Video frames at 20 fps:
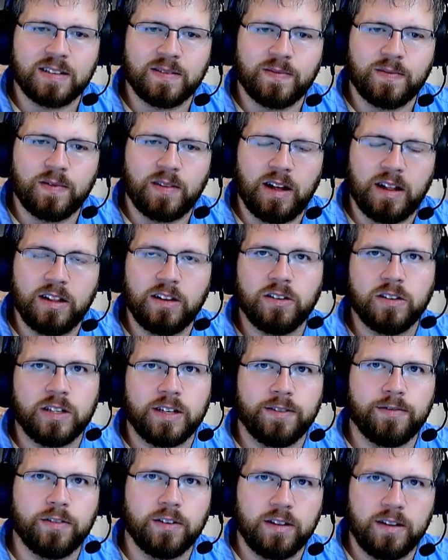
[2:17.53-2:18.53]
a little
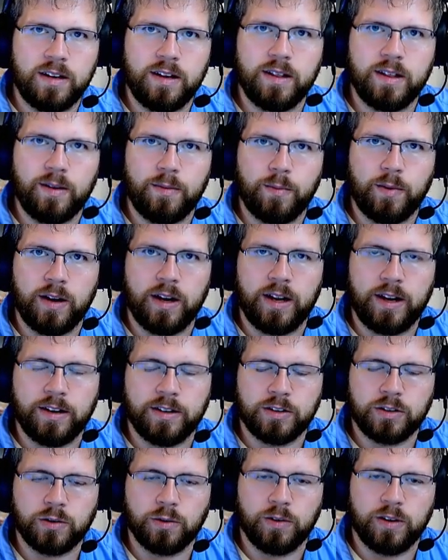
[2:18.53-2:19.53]
differently than when
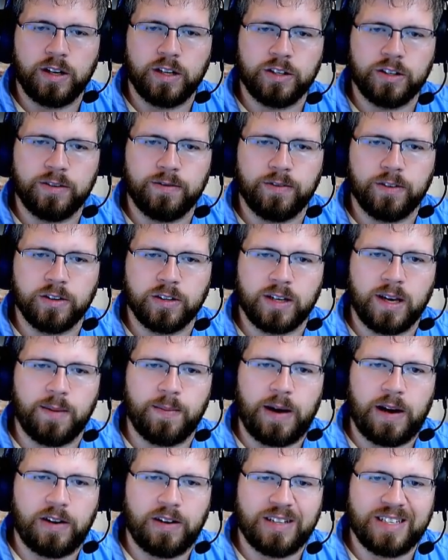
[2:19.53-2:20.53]
Story Engine first came
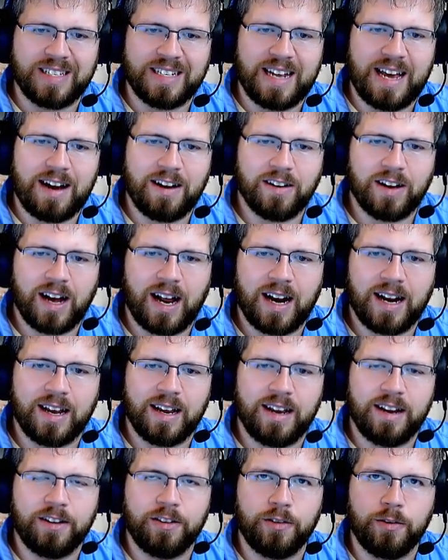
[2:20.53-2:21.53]
out. It's now got it
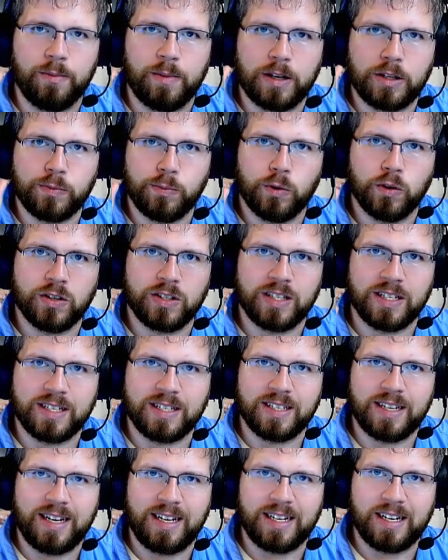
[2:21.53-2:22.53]
into much more
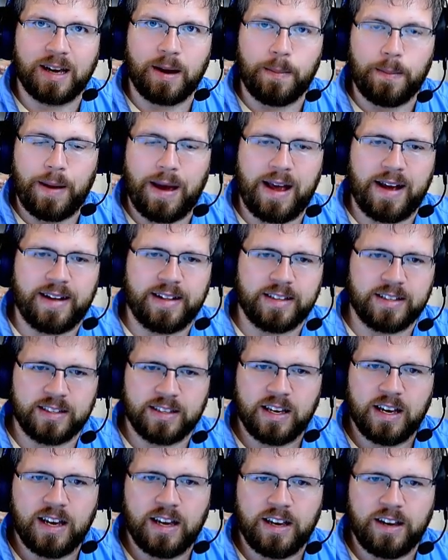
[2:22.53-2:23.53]
succinct commands,
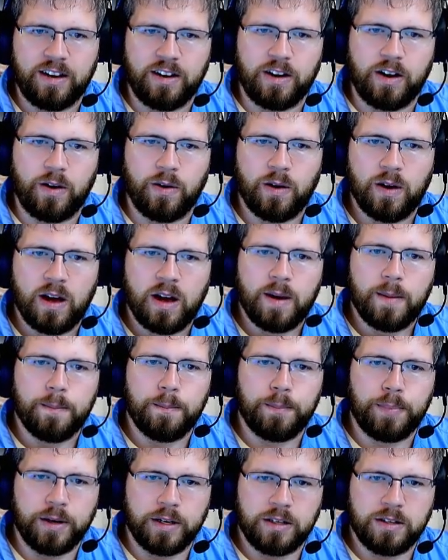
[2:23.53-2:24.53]
you know,
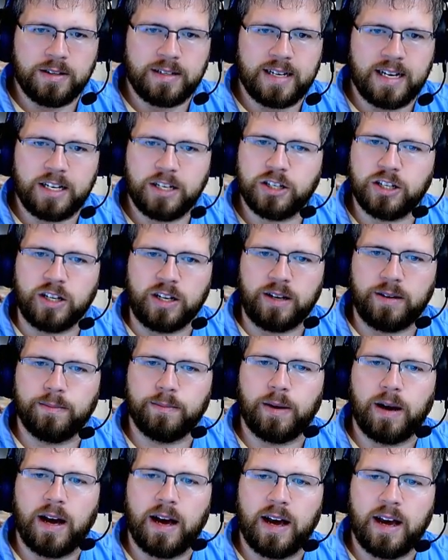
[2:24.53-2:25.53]
build tension
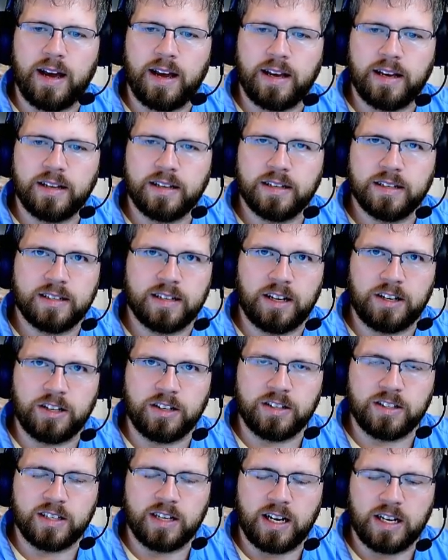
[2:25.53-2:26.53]
by such and
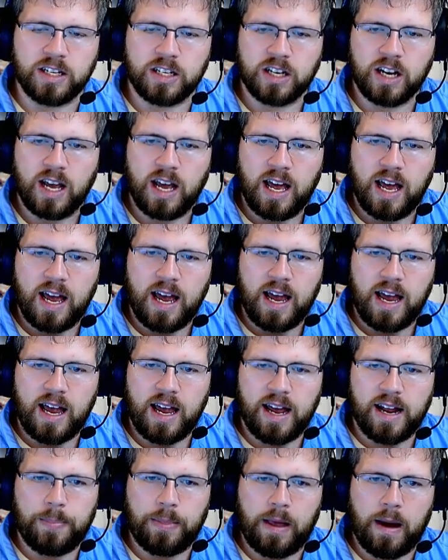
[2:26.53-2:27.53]
such.
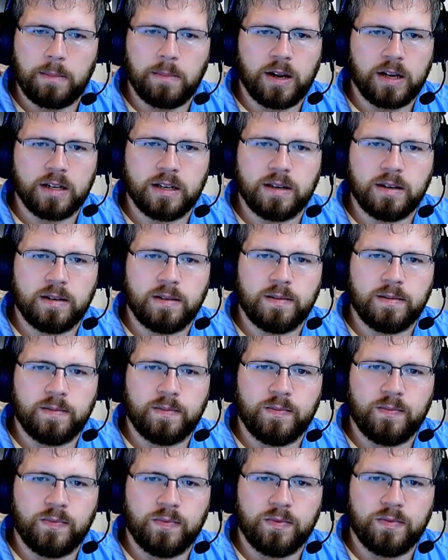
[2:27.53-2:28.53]
And I'm not
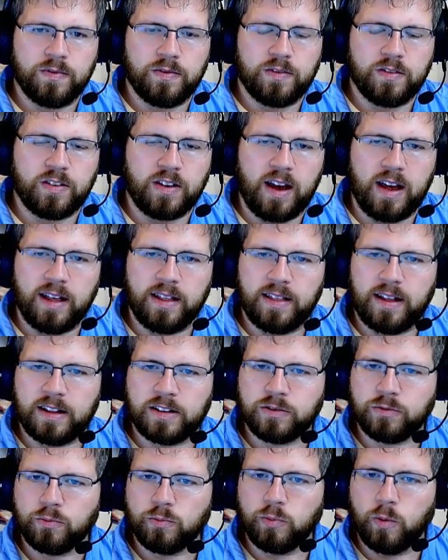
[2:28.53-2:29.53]
saying that's
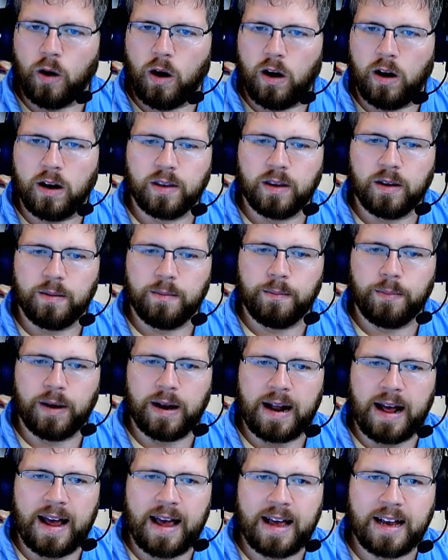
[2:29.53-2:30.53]
wrong, but
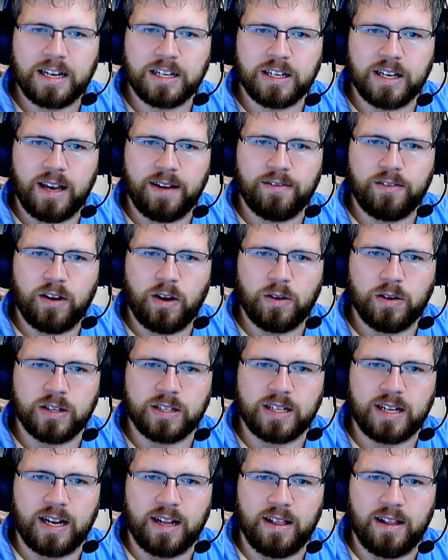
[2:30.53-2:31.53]
I actually have noticed
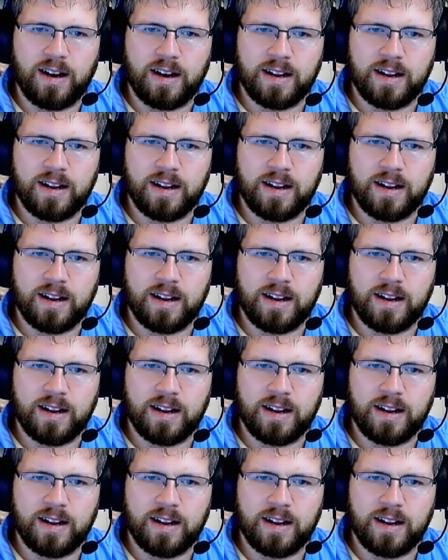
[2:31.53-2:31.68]
that a lot of the